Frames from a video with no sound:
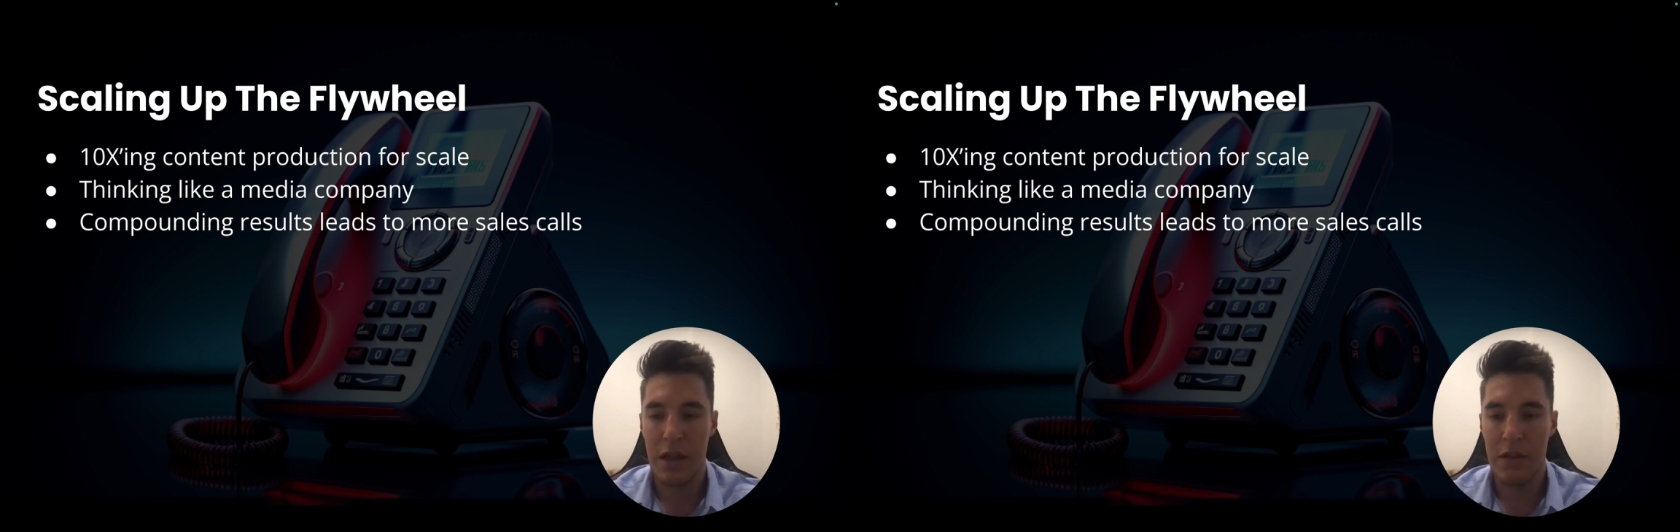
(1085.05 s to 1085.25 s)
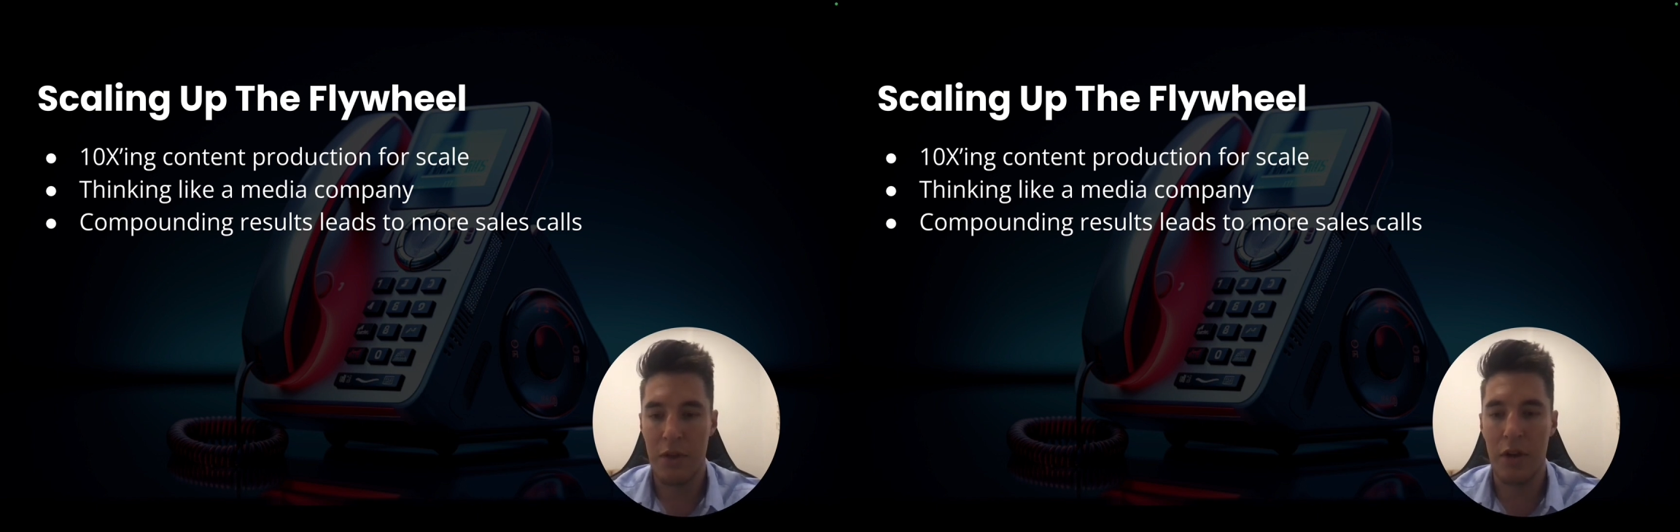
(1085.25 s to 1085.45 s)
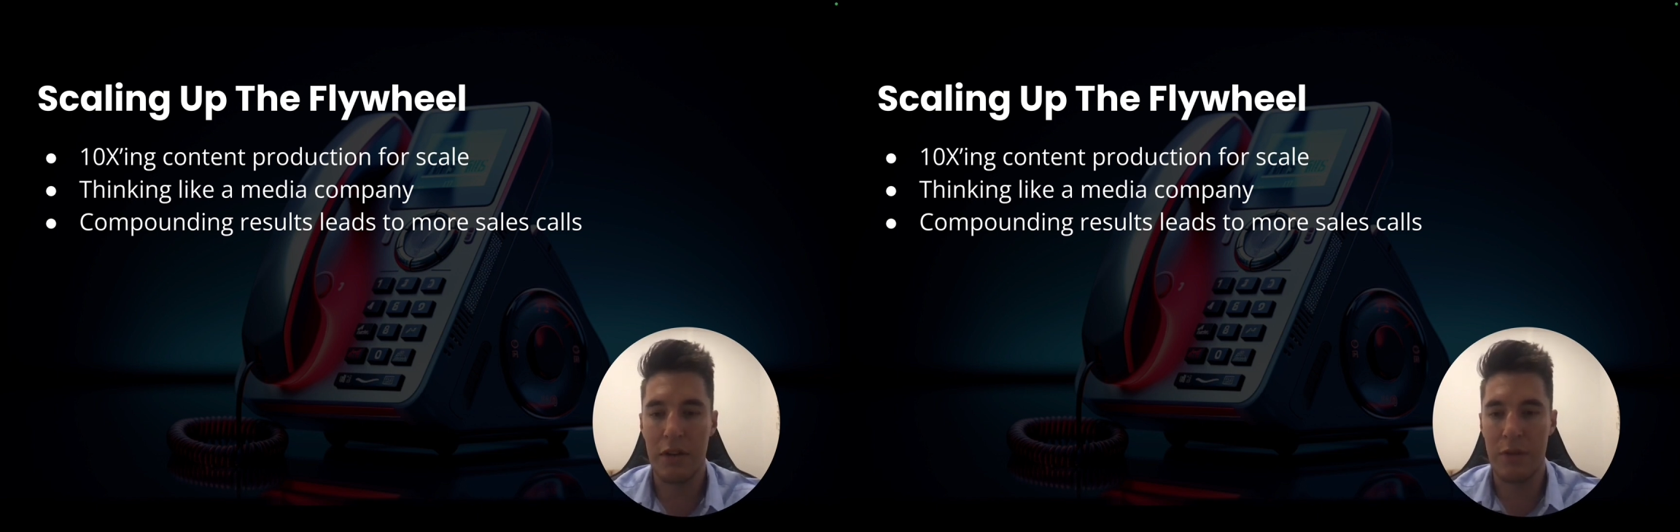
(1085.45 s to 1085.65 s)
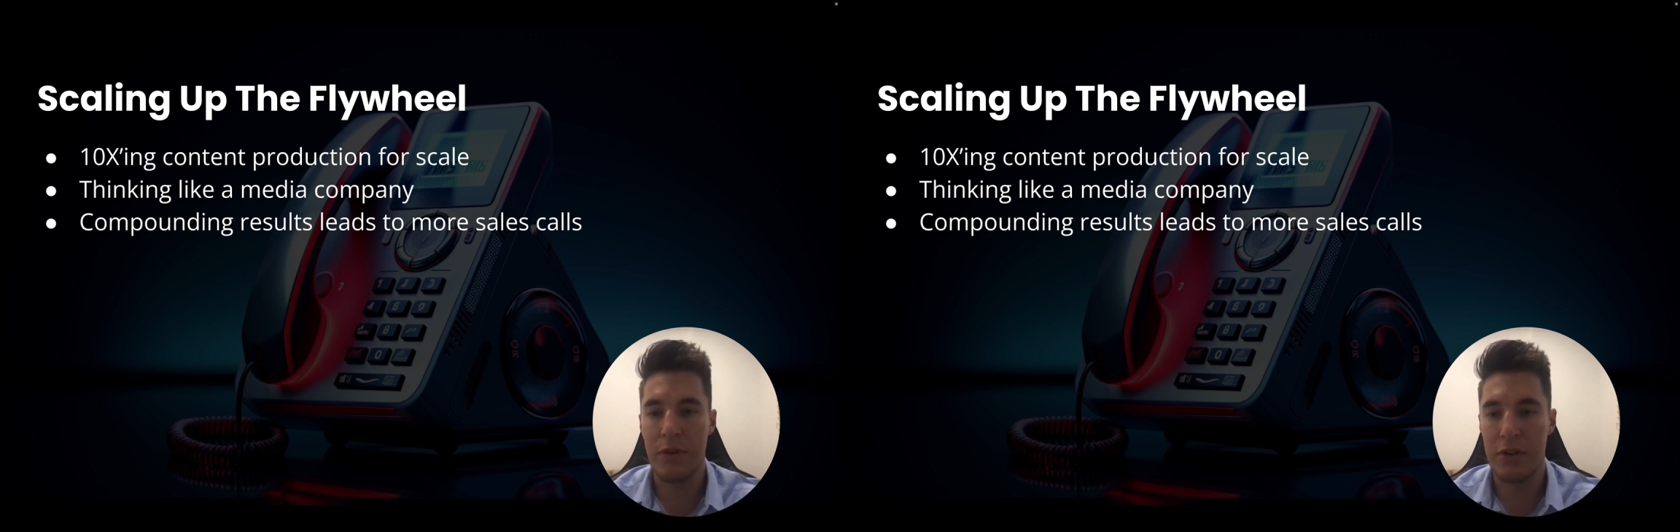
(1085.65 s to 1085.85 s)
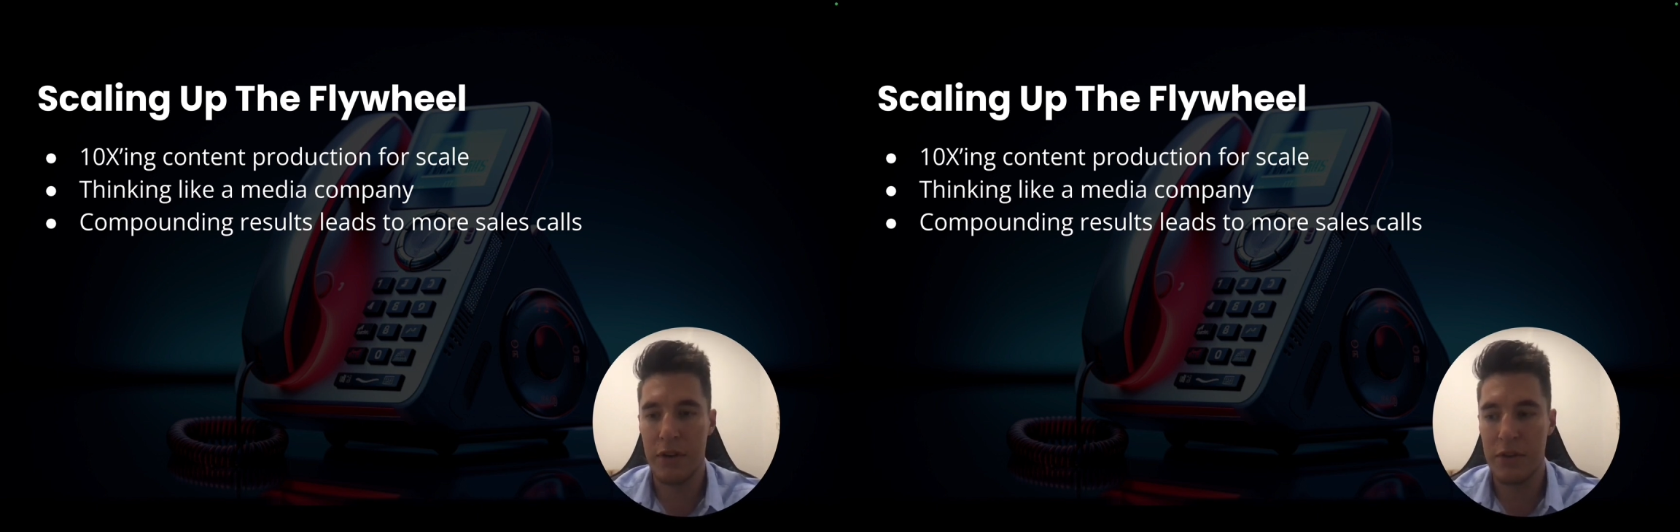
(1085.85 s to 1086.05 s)
The only
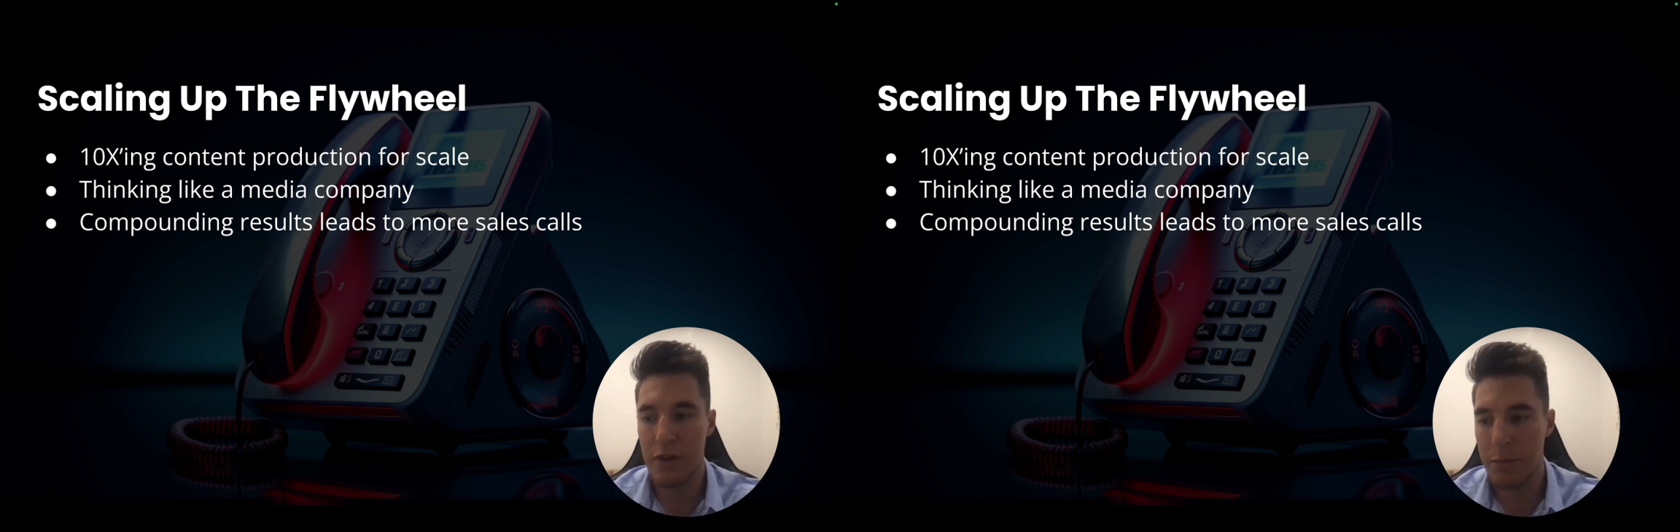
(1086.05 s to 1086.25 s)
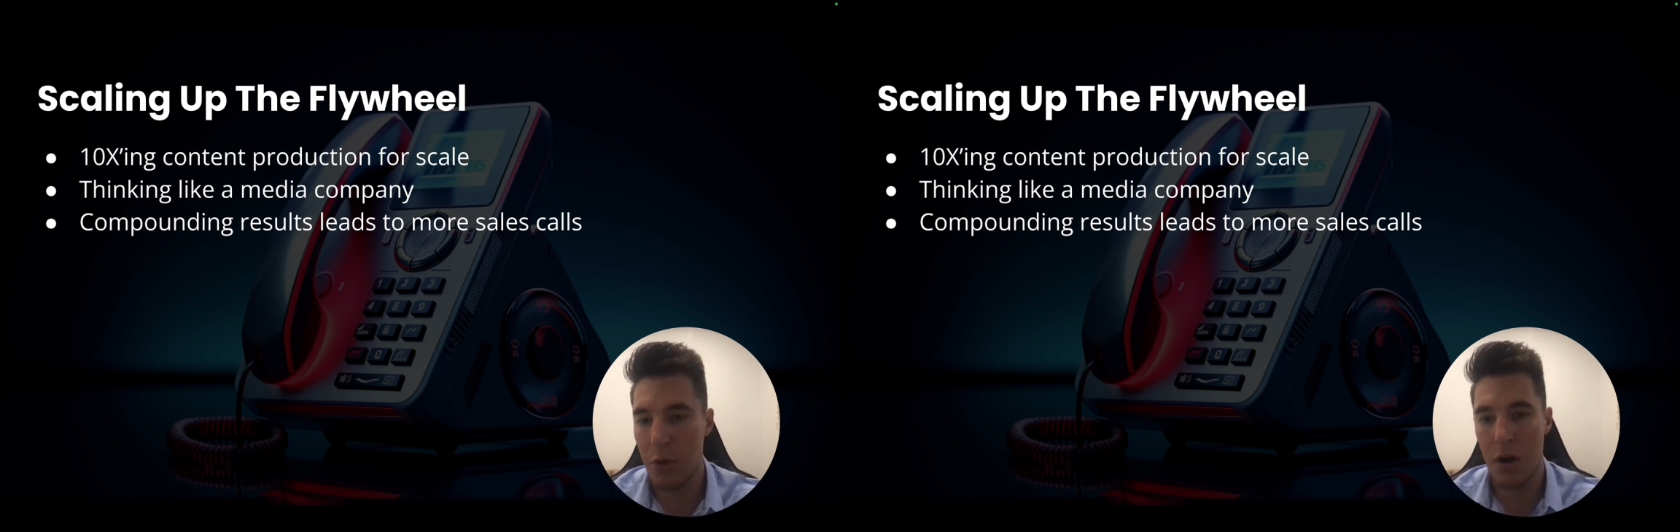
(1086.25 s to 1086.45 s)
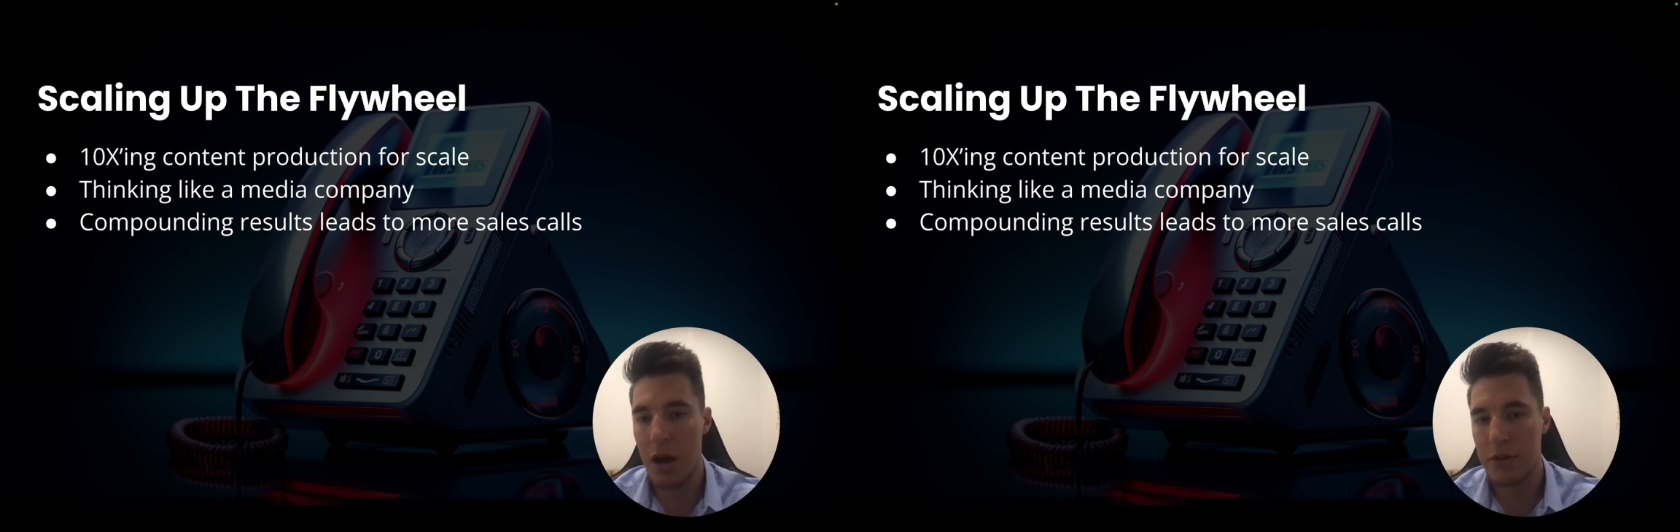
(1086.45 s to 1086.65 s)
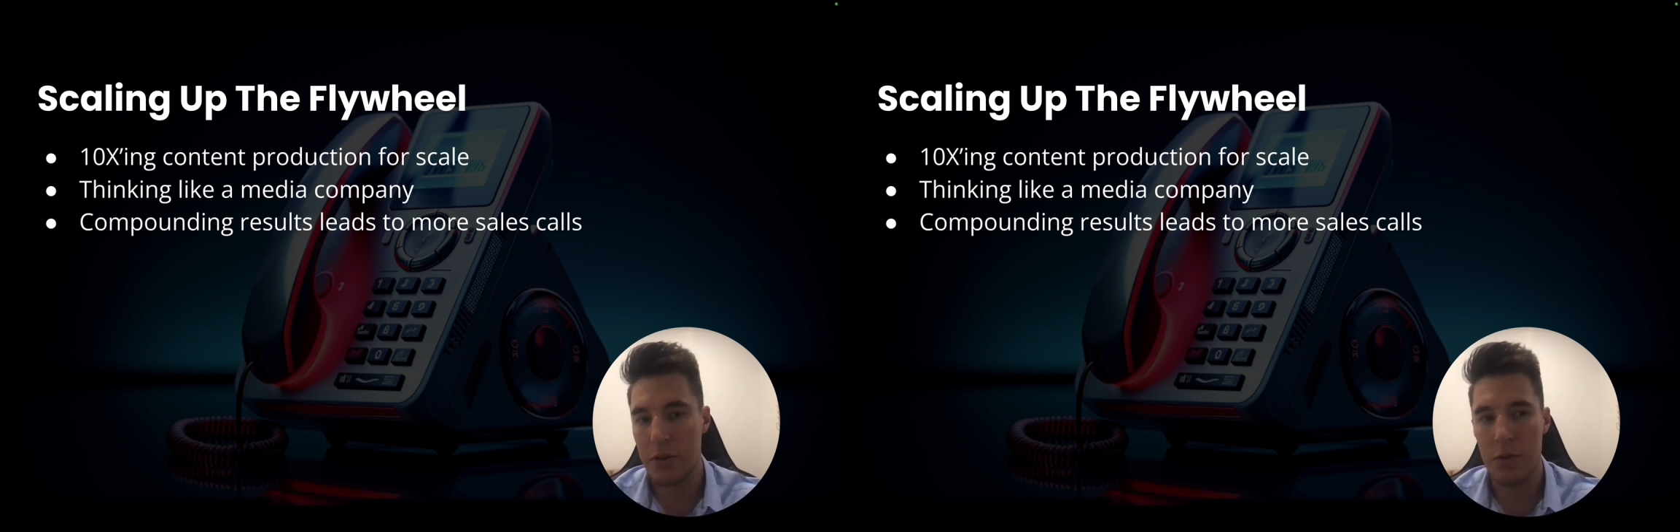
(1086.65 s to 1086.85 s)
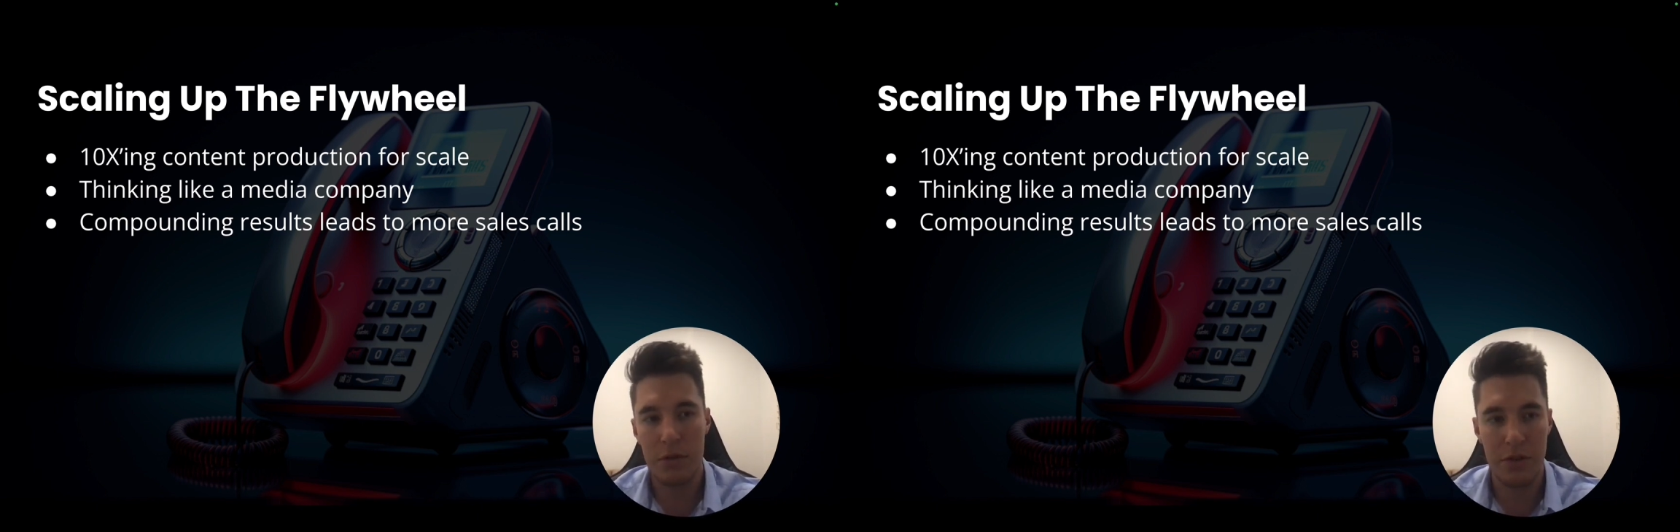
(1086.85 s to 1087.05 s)
difference is a blog article